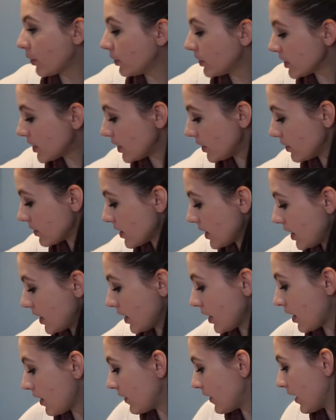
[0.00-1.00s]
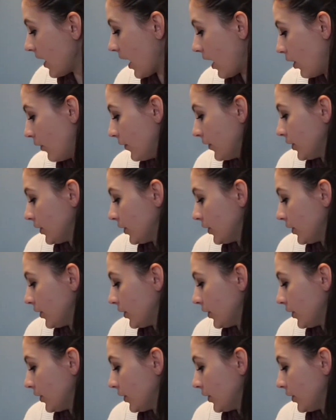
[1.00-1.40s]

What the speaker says: was using the e.l.f.